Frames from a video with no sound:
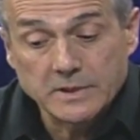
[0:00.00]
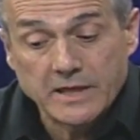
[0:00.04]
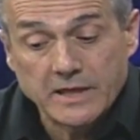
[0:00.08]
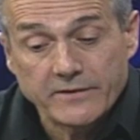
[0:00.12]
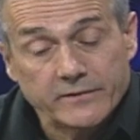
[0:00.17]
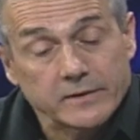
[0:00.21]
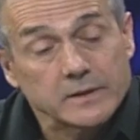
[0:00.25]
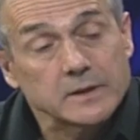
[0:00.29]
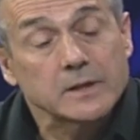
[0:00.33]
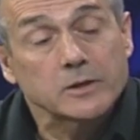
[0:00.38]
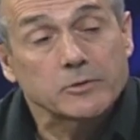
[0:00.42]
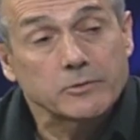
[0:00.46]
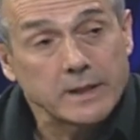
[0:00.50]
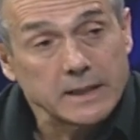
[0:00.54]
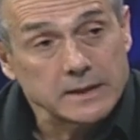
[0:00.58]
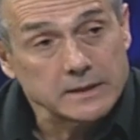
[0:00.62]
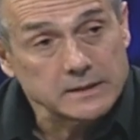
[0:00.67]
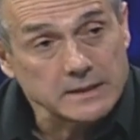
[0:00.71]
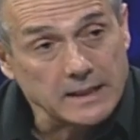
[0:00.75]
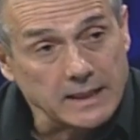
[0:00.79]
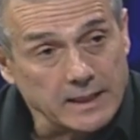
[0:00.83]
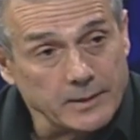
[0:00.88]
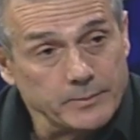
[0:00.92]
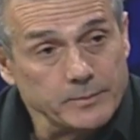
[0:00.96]
having a
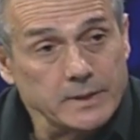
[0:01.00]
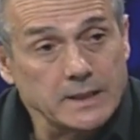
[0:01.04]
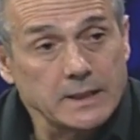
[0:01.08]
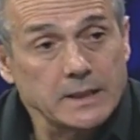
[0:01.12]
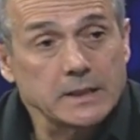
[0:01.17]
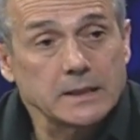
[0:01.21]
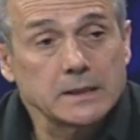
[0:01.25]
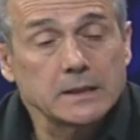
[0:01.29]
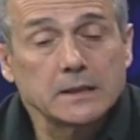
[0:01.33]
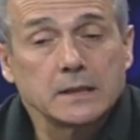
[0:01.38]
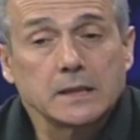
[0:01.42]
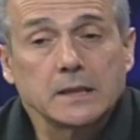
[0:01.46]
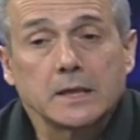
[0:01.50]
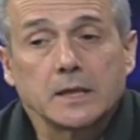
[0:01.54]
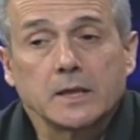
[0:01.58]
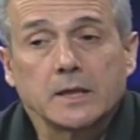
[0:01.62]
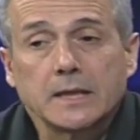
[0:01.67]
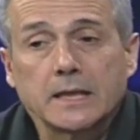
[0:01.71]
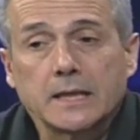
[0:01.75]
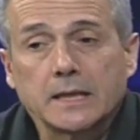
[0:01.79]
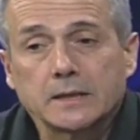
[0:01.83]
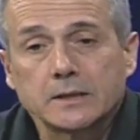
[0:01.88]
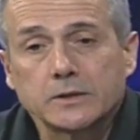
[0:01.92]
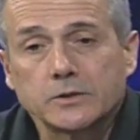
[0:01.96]
great time. And
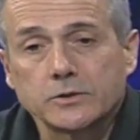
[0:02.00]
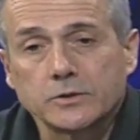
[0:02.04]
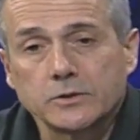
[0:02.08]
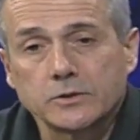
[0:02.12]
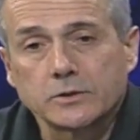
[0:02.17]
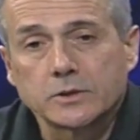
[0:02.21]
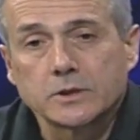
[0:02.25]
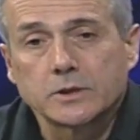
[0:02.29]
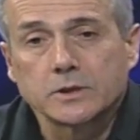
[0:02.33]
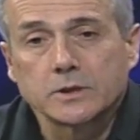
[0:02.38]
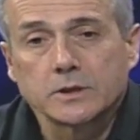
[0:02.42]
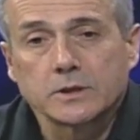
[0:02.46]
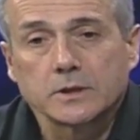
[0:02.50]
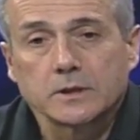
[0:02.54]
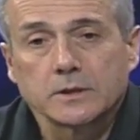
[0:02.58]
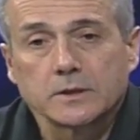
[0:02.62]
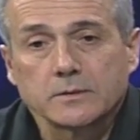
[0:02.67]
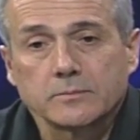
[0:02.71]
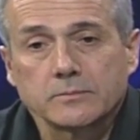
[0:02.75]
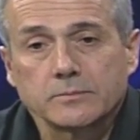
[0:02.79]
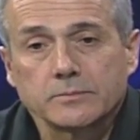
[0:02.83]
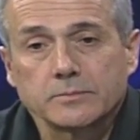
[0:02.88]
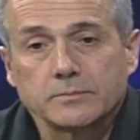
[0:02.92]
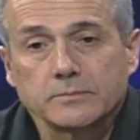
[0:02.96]
uh, at Duke,
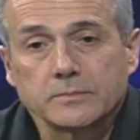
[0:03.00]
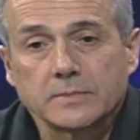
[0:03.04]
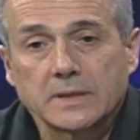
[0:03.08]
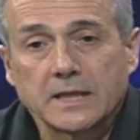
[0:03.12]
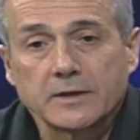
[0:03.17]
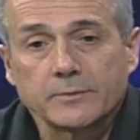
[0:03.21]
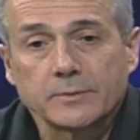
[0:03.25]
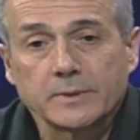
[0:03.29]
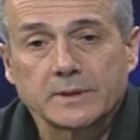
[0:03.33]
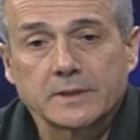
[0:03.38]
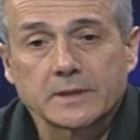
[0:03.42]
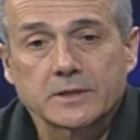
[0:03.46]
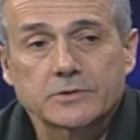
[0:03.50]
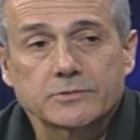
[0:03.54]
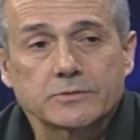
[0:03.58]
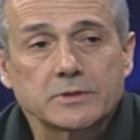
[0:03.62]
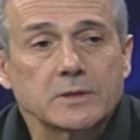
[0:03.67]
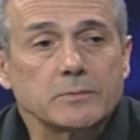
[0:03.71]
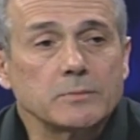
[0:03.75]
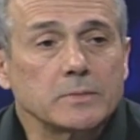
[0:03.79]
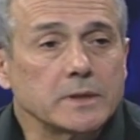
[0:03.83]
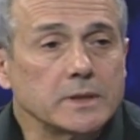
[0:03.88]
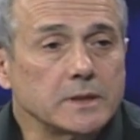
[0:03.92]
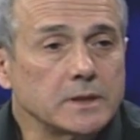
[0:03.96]
uh, I've been
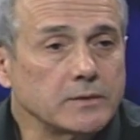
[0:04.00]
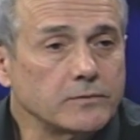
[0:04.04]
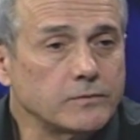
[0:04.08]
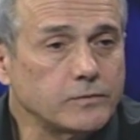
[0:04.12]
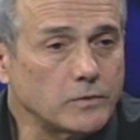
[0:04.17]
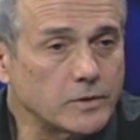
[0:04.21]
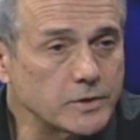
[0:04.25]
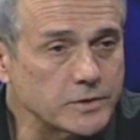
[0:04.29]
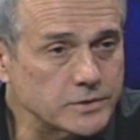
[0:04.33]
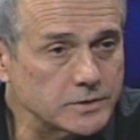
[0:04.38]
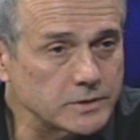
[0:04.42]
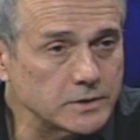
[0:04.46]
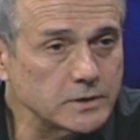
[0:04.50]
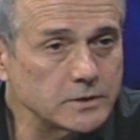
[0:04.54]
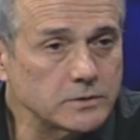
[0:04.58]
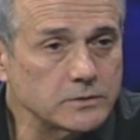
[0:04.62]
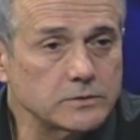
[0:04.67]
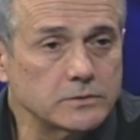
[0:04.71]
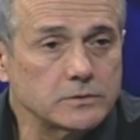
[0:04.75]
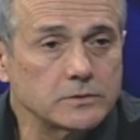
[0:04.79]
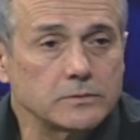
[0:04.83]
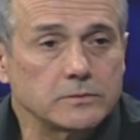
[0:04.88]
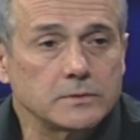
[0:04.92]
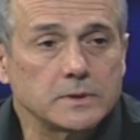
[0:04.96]
extremely fortunate
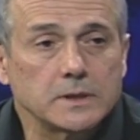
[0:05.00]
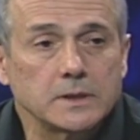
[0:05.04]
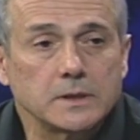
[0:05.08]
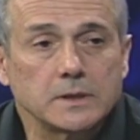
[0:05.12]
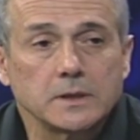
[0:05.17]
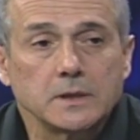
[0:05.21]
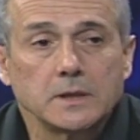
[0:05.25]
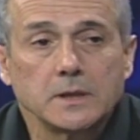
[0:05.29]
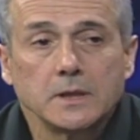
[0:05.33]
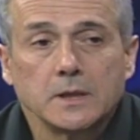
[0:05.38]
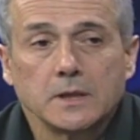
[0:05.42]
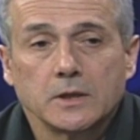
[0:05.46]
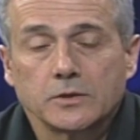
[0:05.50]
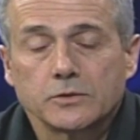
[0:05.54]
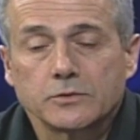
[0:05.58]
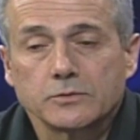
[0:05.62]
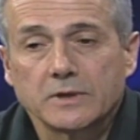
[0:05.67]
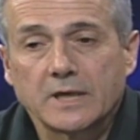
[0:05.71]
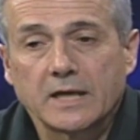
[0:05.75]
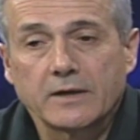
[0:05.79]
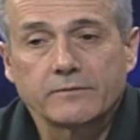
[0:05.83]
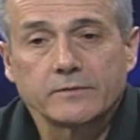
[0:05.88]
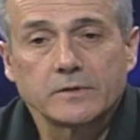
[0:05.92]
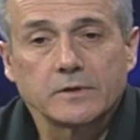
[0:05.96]
to... Uh,
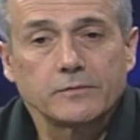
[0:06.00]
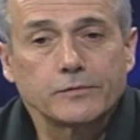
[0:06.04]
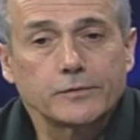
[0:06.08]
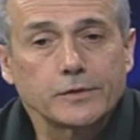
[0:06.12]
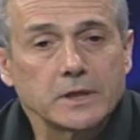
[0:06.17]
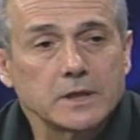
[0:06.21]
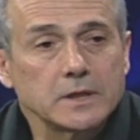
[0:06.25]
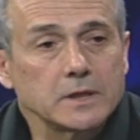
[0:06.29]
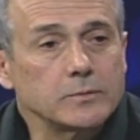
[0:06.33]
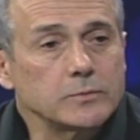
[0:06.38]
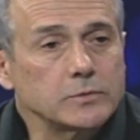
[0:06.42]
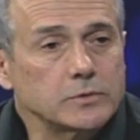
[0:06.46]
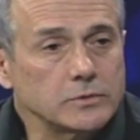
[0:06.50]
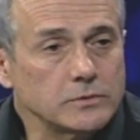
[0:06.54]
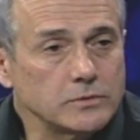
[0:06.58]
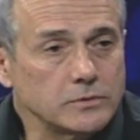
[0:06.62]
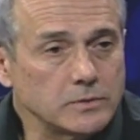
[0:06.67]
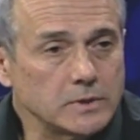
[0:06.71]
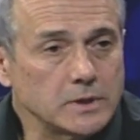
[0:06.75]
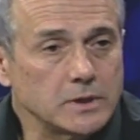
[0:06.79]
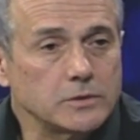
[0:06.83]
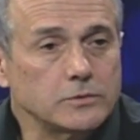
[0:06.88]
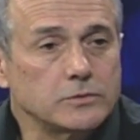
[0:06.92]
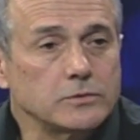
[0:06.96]
to have the freedom to,
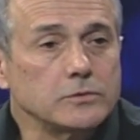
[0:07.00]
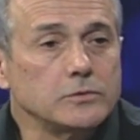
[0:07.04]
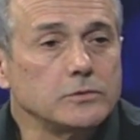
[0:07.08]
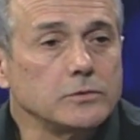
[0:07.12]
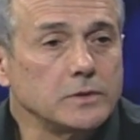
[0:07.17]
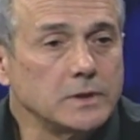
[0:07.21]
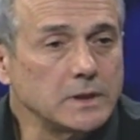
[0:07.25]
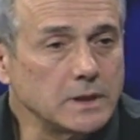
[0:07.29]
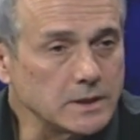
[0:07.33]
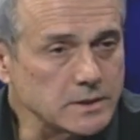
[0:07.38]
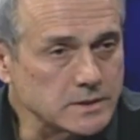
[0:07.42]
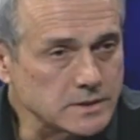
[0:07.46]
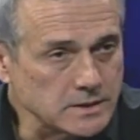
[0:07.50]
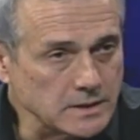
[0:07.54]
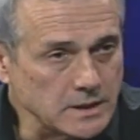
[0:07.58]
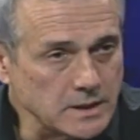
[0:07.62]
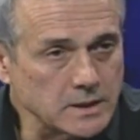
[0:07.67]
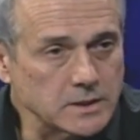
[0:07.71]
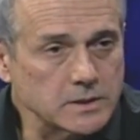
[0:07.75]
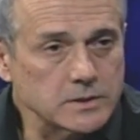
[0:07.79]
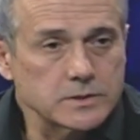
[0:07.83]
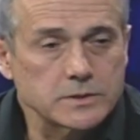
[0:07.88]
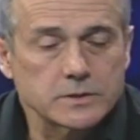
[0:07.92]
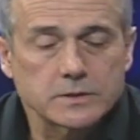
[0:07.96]
uh, to do these
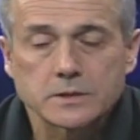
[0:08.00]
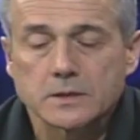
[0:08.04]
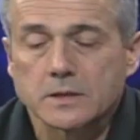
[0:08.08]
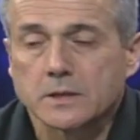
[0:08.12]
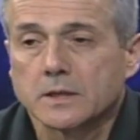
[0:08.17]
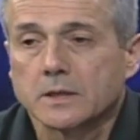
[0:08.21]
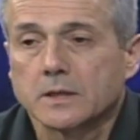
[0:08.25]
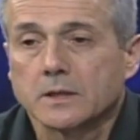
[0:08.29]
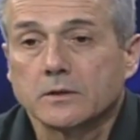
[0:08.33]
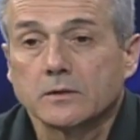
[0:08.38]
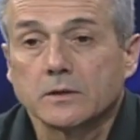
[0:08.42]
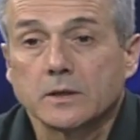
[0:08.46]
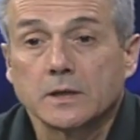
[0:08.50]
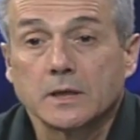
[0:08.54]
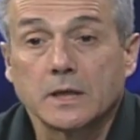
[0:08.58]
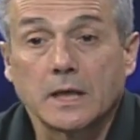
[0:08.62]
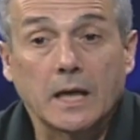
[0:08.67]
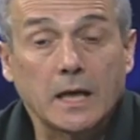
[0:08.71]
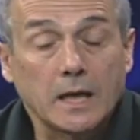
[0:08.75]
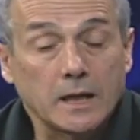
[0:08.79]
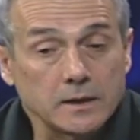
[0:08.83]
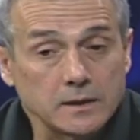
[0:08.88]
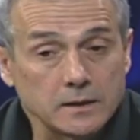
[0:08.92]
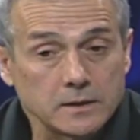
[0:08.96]
things, uh,
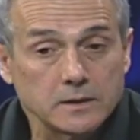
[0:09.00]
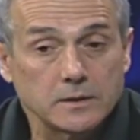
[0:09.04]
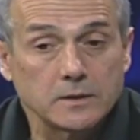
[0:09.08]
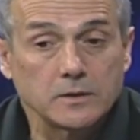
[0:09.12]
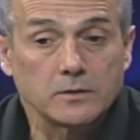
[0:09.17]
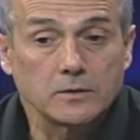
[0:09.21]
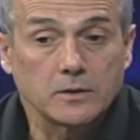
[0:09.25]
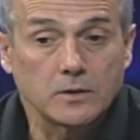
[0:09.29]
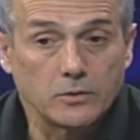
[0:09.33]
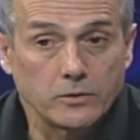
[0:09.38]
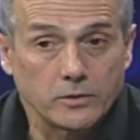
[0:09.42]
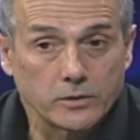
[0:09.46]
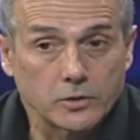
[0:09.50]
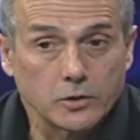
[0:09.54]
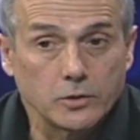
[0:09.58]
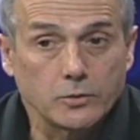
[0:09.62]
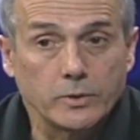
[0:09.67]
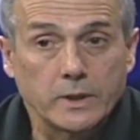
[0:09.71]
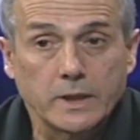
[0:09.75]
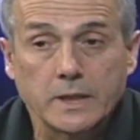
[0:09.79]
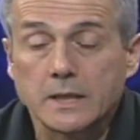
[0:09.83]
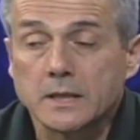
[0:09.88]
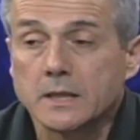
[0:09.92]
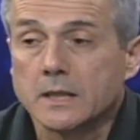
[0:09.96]
and uh, along the
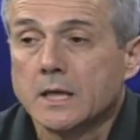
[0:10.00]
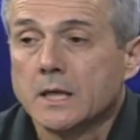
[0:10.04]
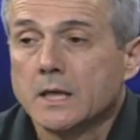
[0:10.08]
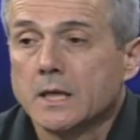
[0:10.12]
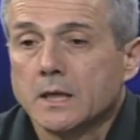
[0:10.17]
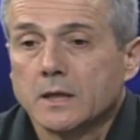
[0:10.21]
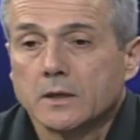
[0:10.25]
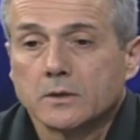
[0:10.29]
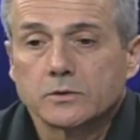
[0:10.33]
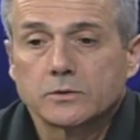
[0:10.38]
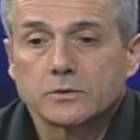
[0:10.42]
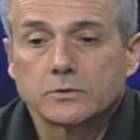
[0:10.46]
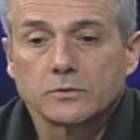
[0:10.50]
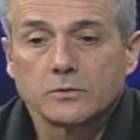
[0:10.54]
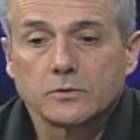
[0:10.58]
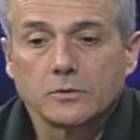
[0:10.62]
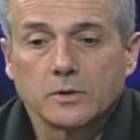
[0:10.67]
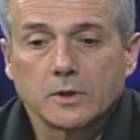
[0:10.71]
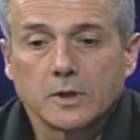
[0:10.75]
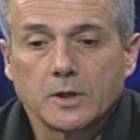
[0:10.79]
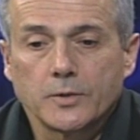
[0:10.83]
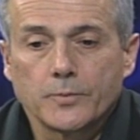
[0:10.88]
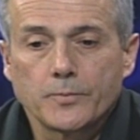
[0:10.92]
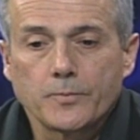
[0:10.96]
way to,
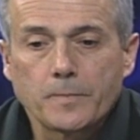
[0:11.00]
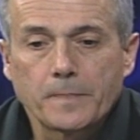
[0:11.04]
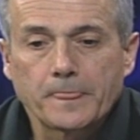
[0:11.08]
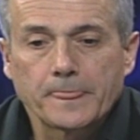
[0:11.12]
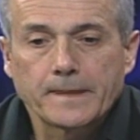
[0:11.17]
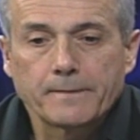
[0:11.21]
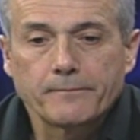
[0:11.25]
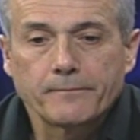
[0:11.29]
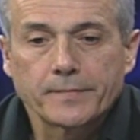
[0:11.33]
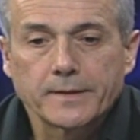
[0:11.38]
um,